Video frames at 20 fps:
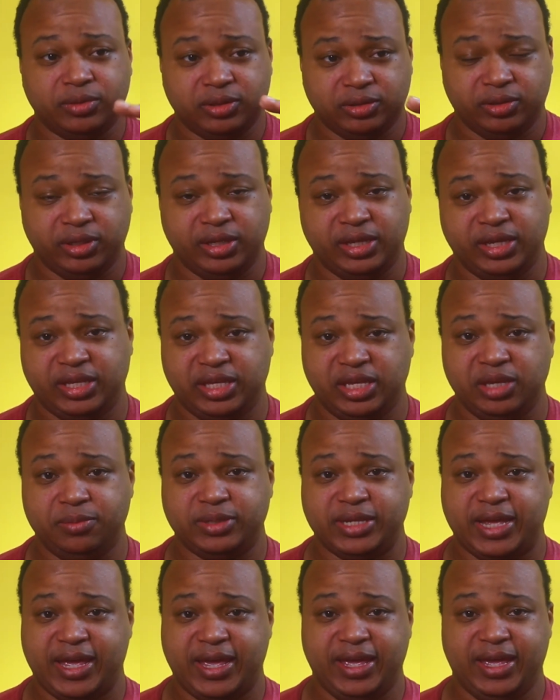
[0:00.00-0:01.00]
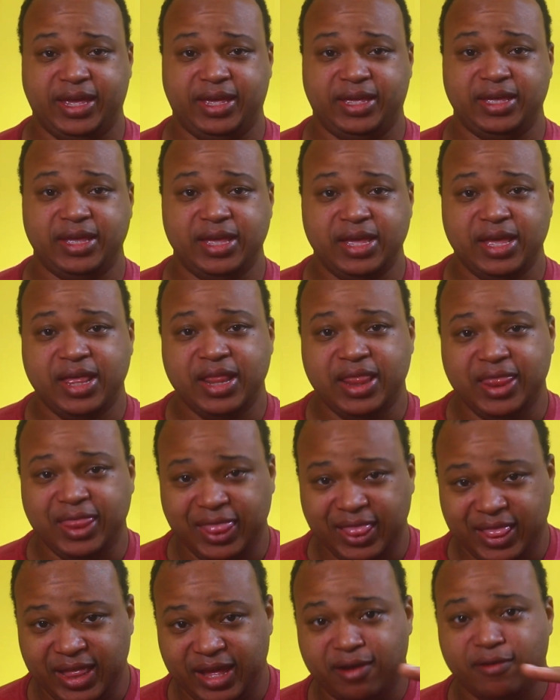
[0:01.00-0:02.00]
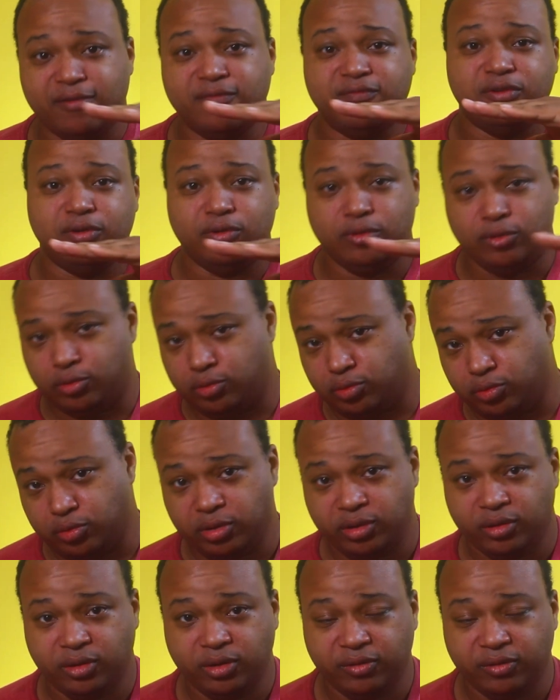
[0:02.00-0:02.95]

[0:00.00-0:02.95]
So it keeps a level